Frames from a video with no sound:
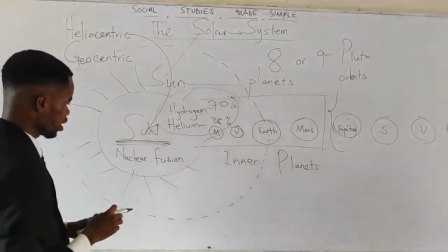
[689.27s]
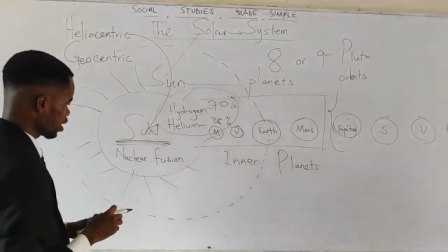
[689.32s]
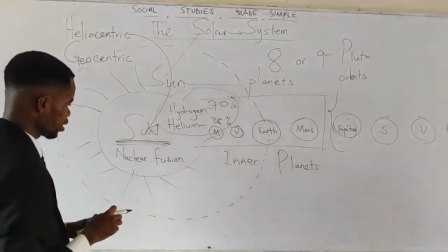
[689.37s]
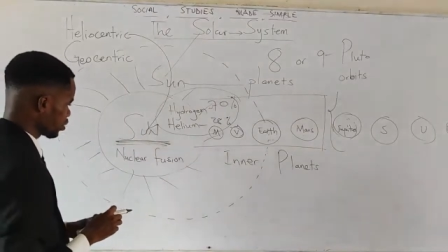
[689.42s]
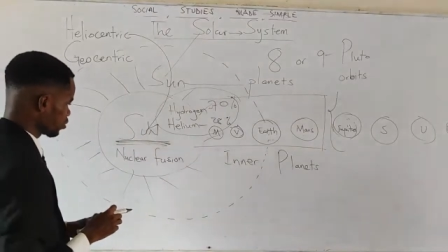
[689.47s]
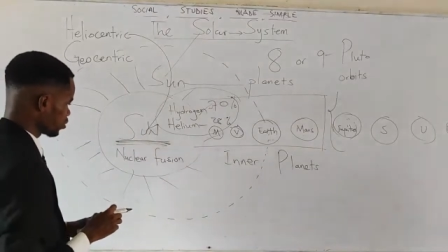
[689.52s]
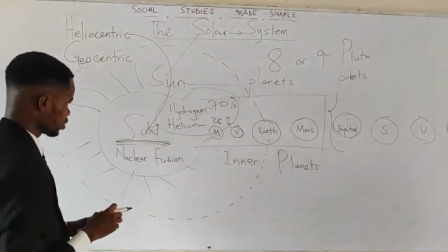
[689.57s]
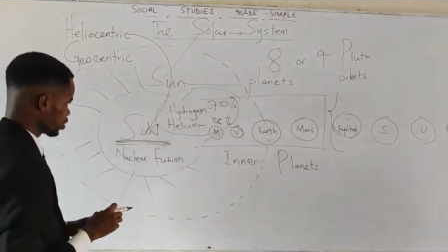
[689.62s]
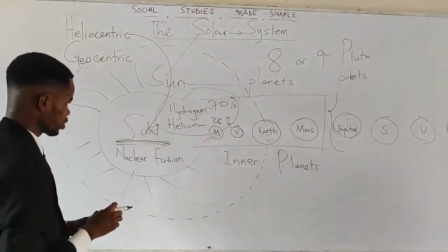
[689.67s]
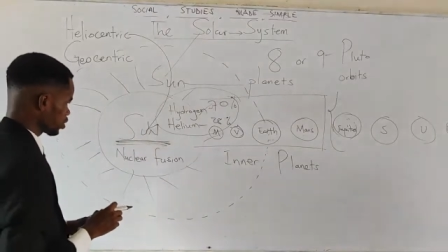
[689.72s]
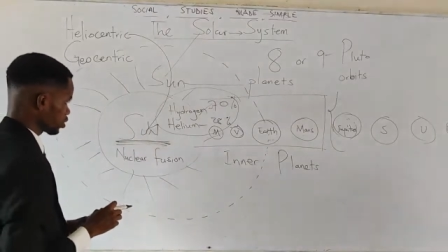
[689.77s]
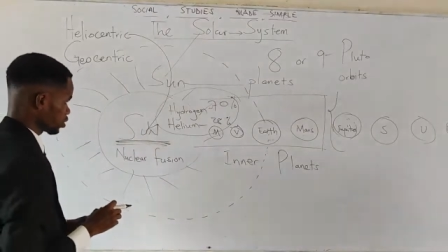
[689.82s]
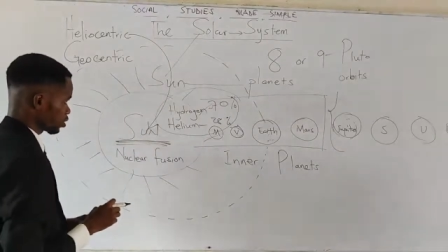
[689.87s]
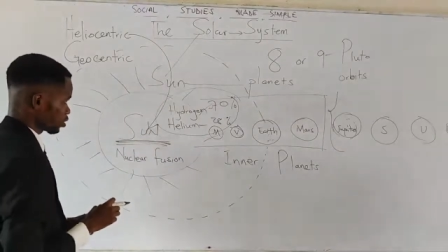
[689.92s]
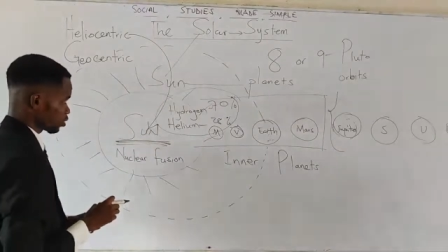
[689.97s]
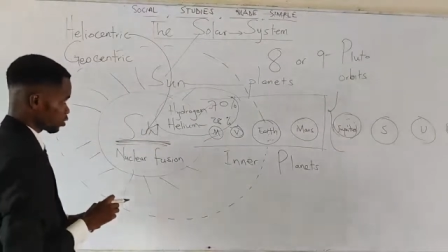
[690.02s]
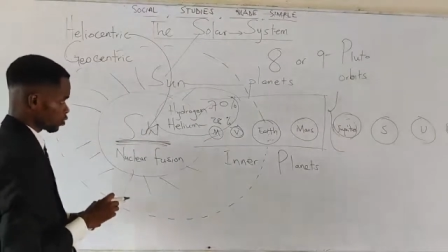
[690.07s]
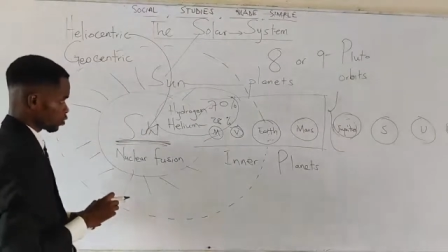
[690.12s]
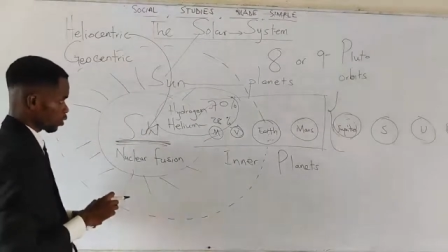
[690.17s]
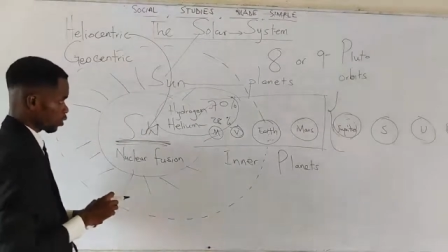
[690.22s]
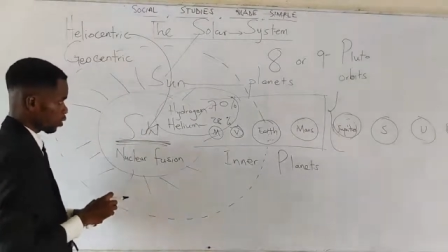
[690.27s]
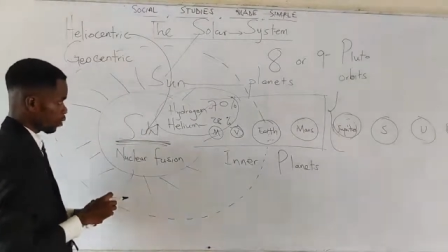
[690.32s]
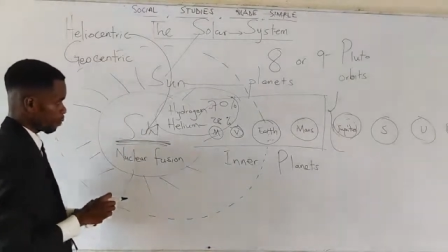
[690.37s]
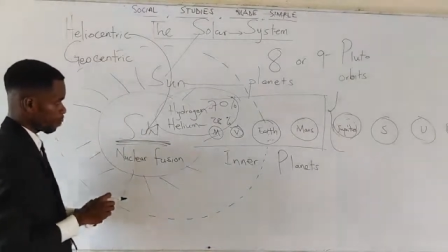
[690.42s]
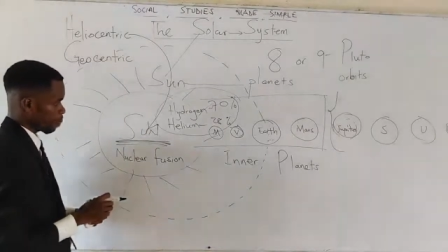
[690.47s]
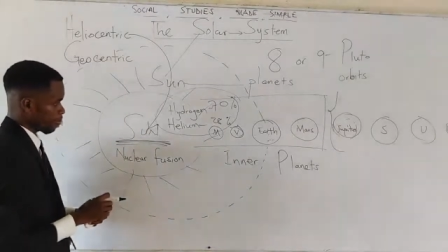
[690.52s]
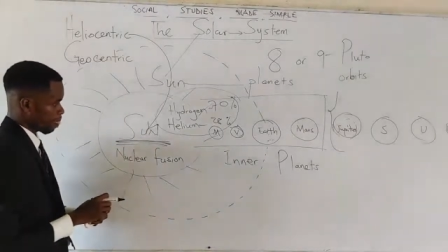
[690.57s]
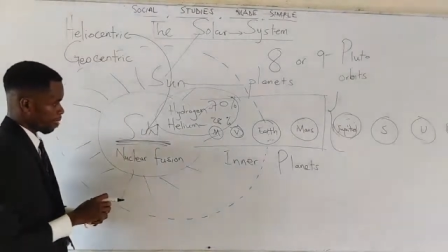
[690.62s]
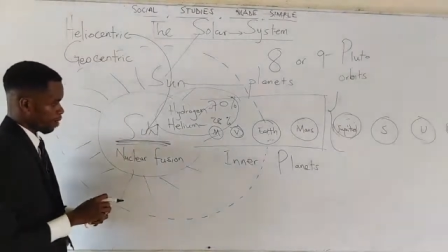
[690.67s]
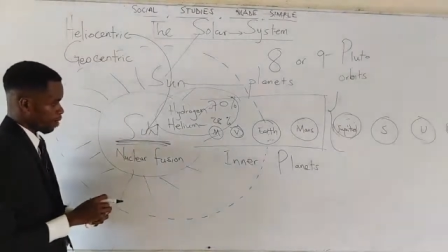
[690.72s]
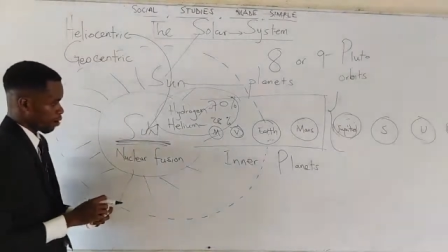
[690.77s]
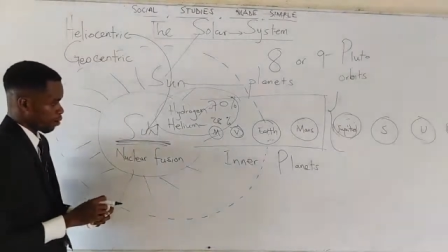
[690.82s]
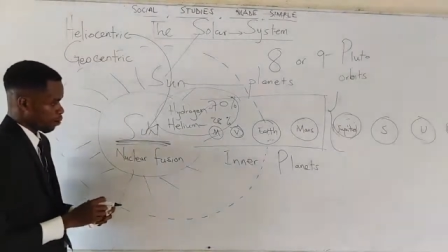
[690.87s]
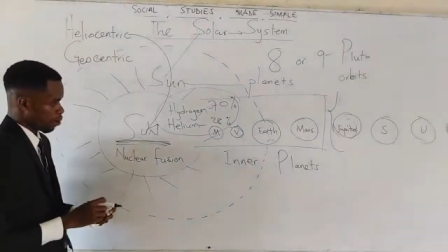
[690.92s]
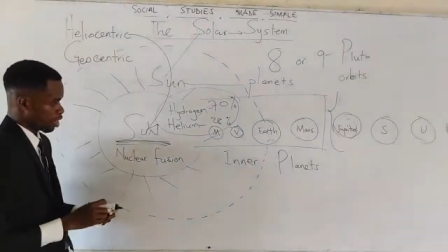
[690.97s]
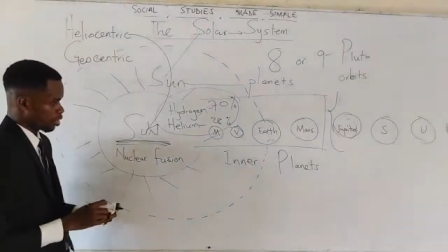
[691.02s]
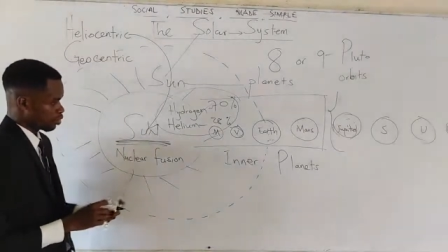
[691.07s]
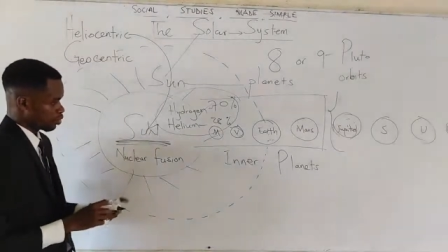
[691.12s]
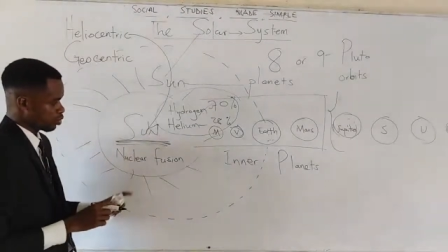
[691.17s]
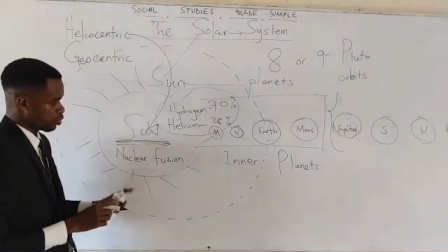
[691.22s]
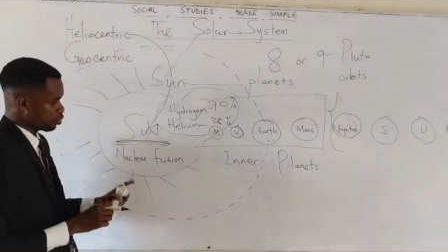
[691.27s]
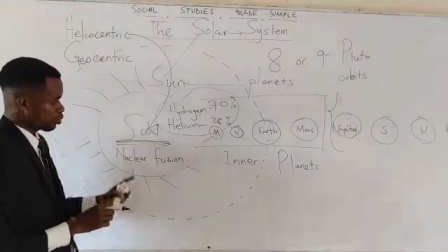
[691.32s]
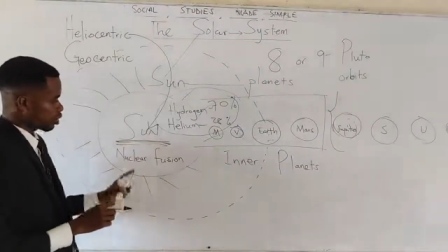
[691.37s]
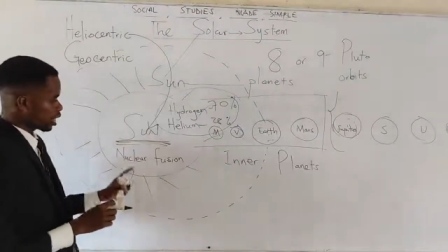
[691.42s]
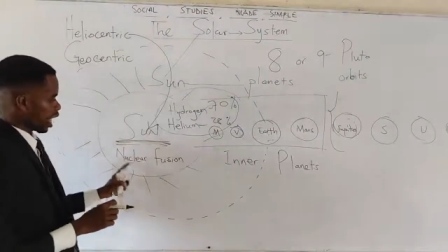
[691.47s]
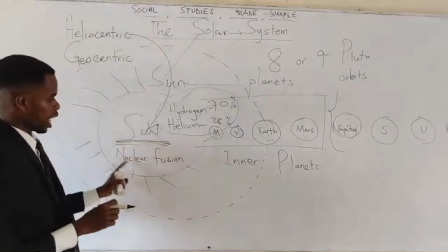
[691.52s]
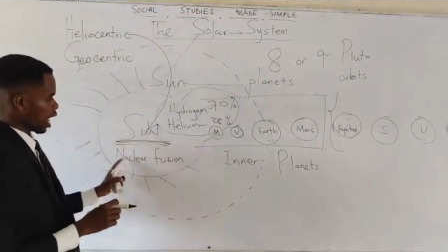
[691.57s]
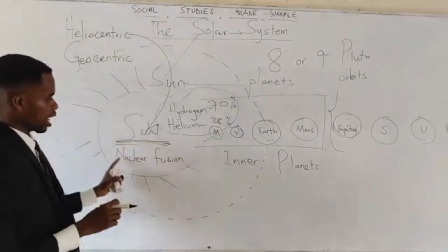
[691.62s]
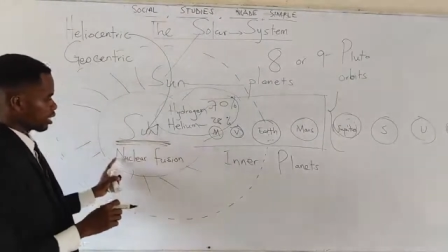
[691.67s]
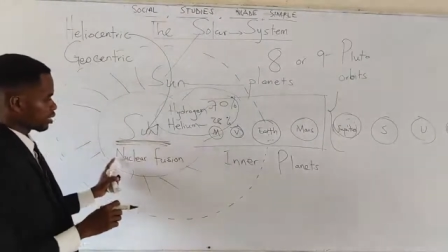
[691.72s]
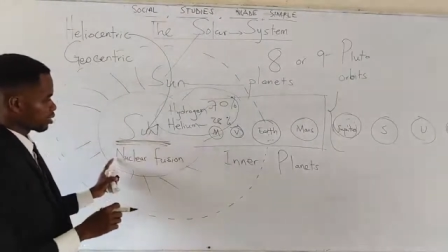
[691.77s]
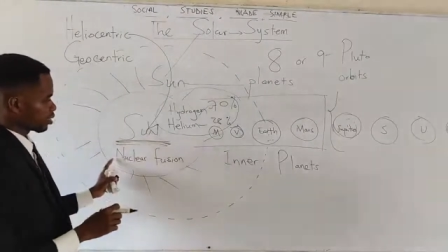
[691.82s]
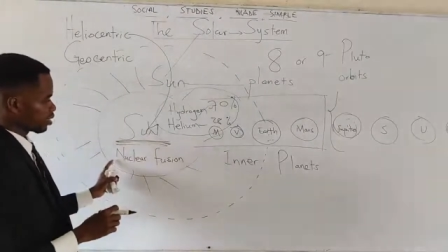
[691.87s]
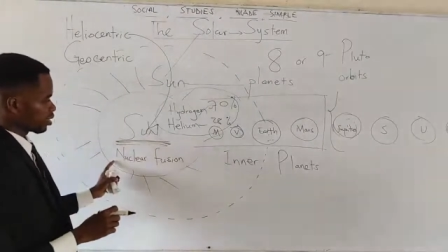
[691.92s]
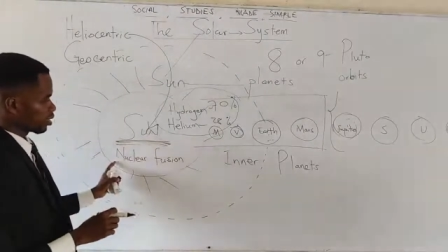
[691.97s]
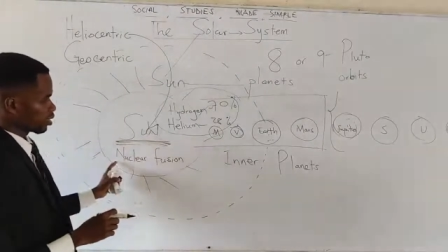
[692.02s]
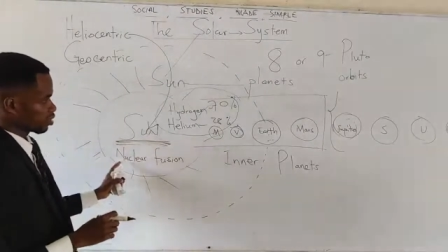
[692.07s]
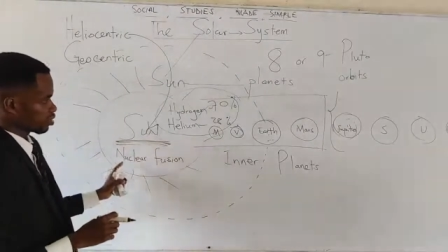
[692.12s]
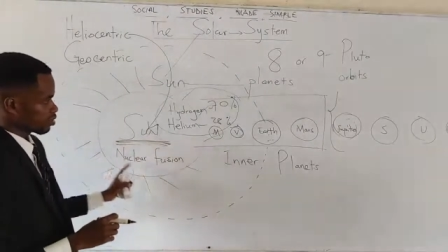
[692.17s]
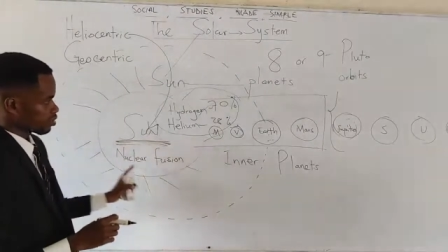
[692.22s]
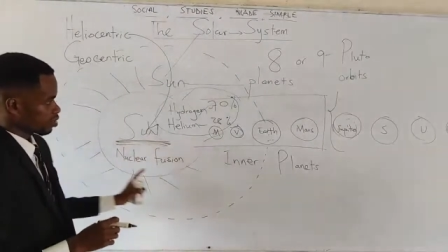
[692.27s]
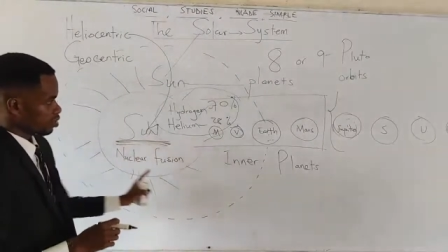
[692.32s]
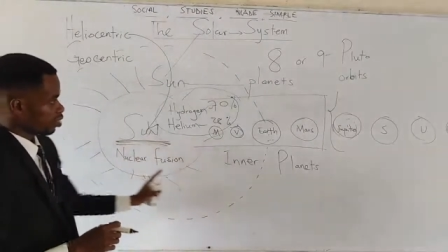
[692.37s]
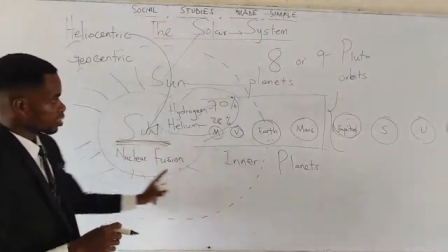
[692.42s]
huge. So when you look at this,